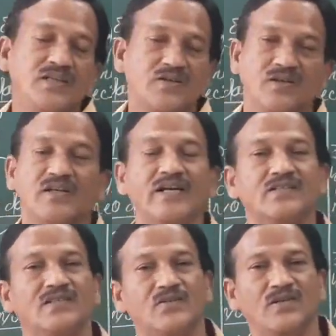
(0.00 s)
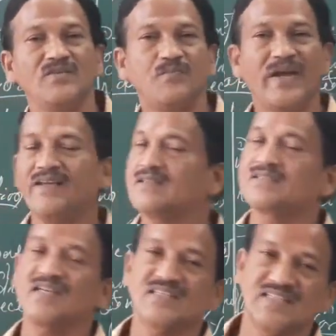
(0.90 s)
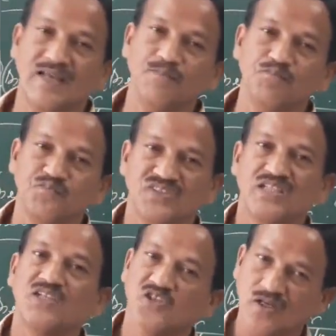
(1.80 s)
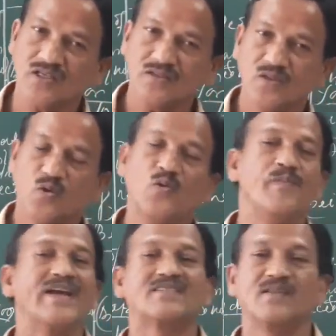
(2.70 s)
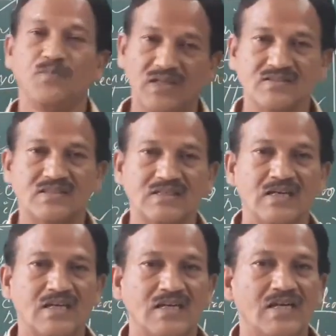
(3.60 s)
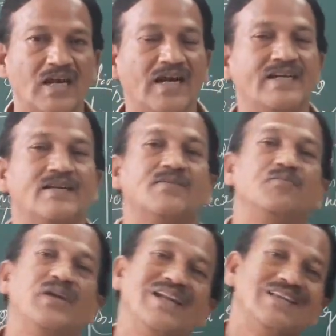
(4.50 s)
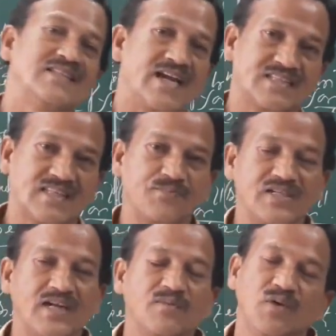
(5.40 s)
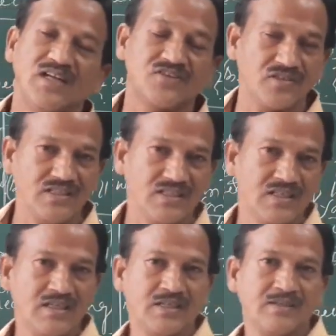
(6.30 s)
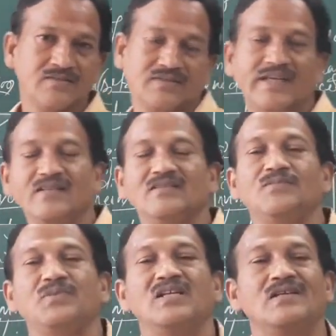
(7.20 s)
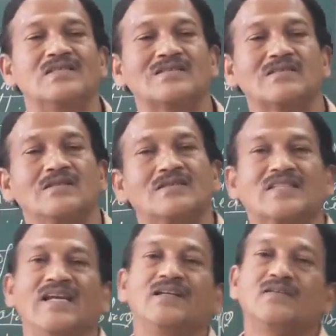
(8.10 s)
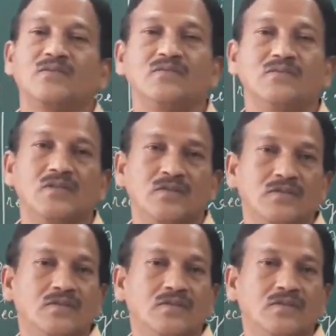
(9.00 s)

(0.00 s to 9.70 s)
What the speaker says: the drawer and the drawee, pay is the same. The drawer who makes the bills, and bill is accepted by drawee, then the bill is sent to